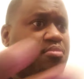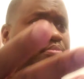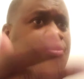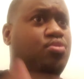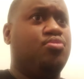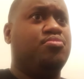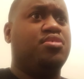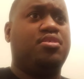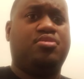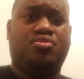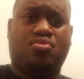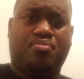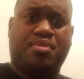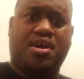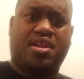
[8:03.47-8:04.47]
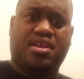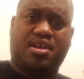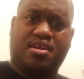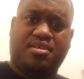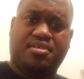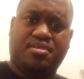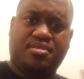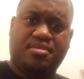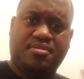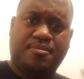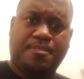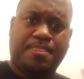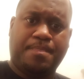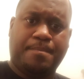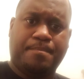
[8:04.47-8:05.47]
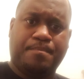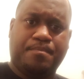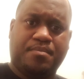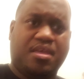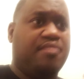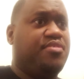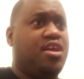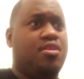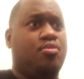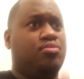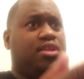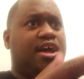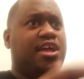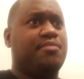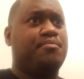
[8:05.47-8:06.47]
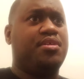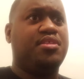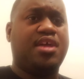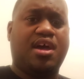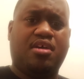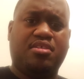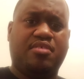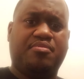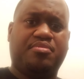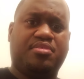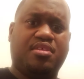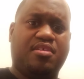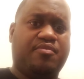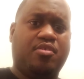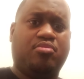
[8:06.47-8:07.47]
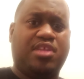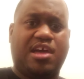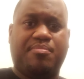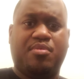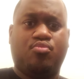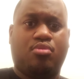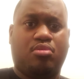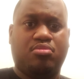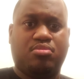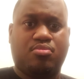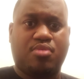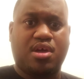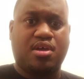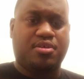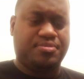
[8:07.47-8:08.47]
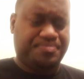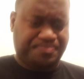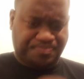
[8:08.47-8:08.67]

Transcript: to prove nothing to nobody out here. If they don't like me now and everything, if they don't like me rolling around,